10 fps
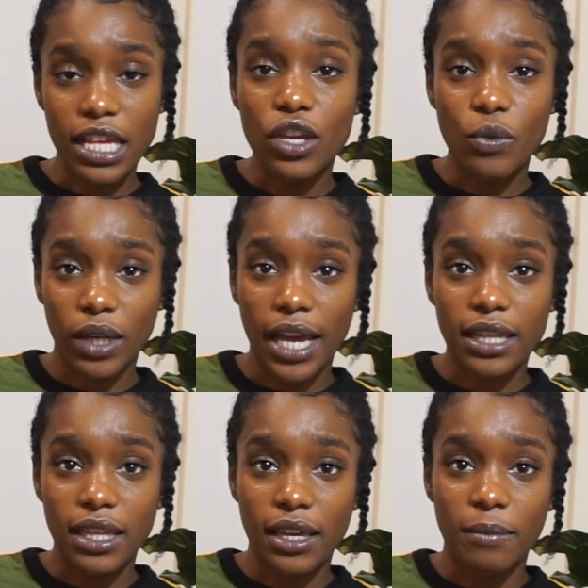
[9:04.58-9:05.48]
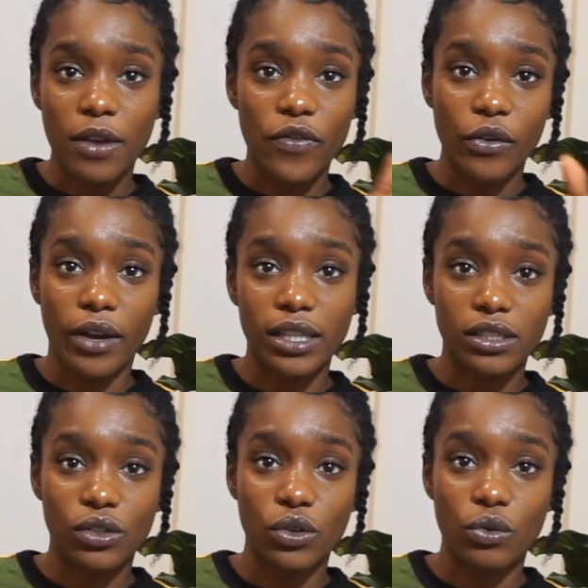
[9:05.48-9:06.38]
think you would like them if you're
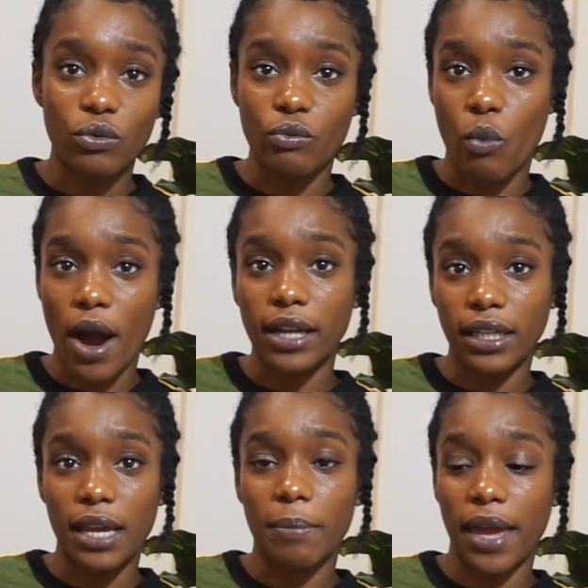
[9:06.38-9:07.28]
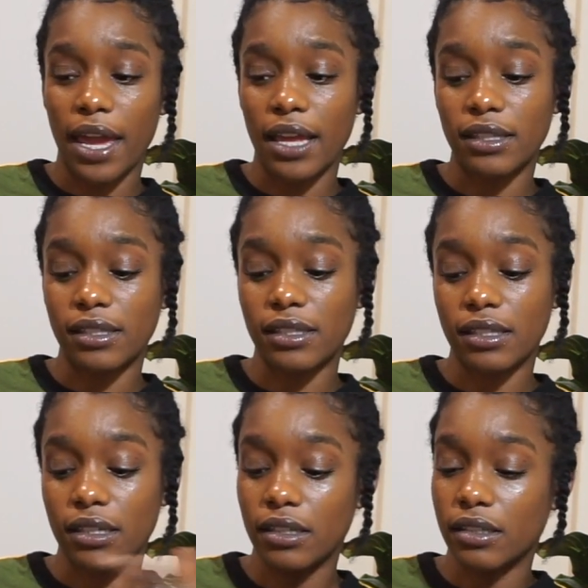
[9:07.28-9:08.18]
into wide leg pants
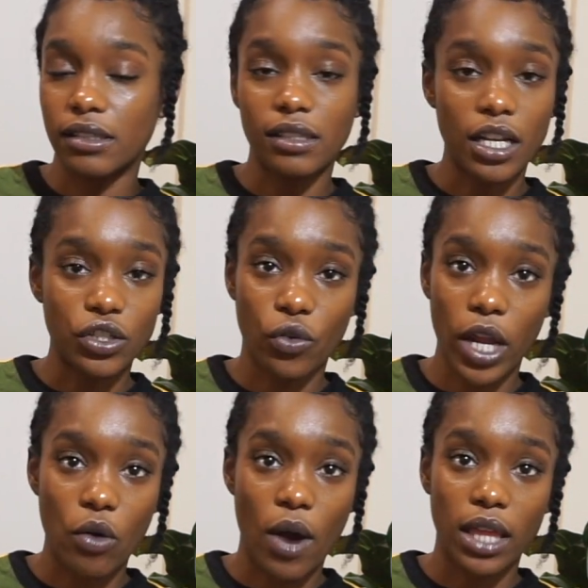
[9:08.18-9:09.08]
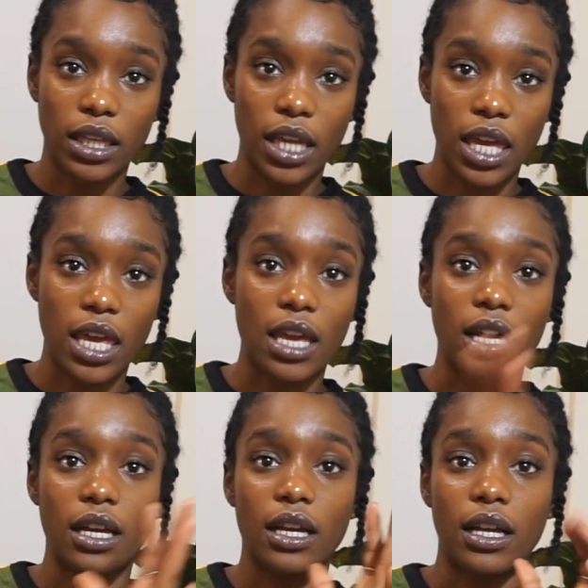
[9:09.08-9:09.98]
such great quality
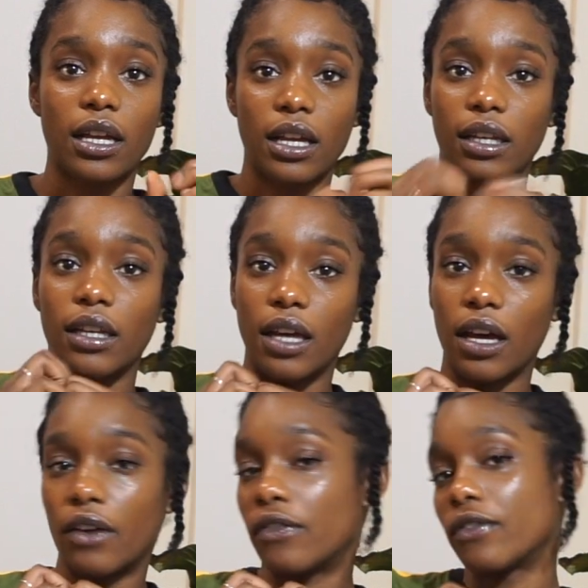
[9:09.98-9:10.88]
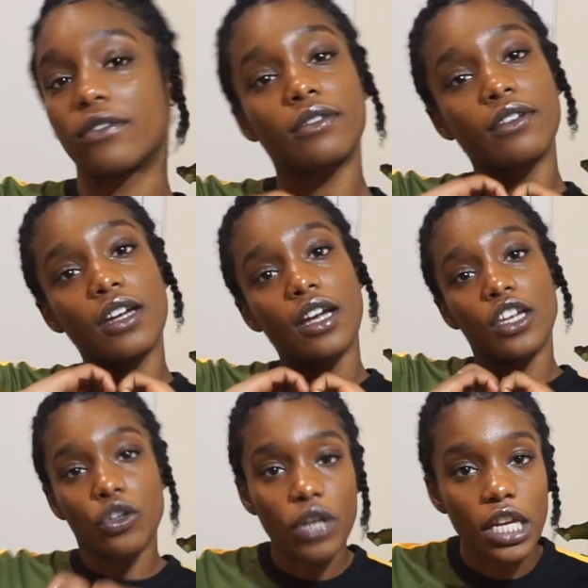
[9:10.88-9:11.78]
love
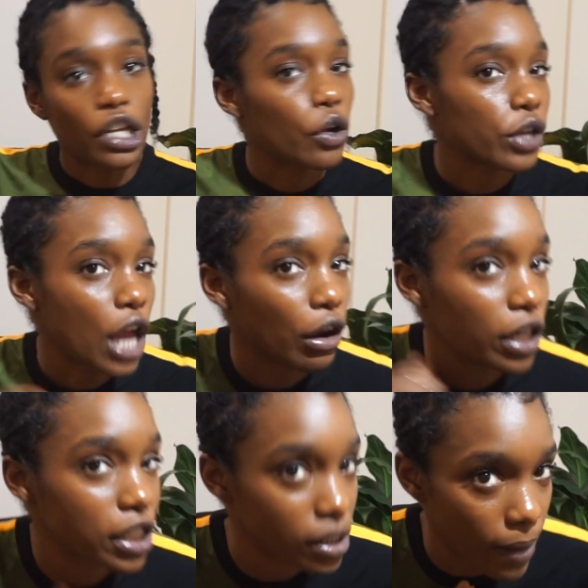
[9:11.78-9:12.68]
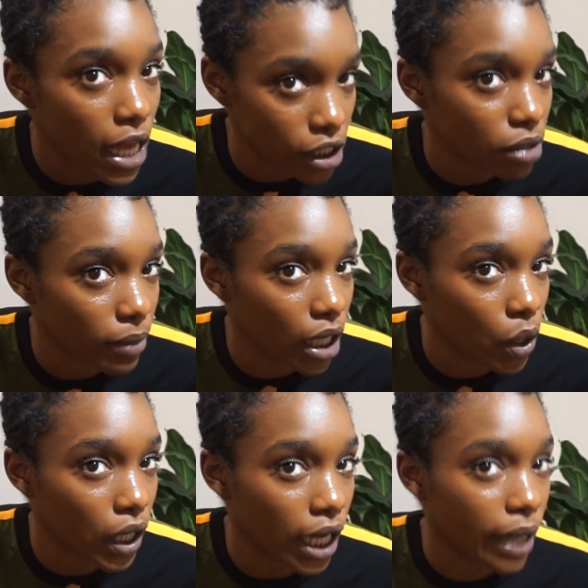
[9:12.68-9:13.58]
uniqlo y'all need to sponsor me
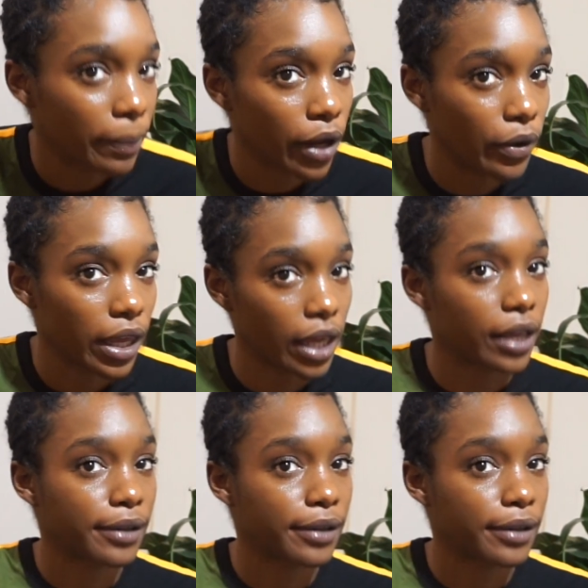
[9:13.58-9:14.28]
okay period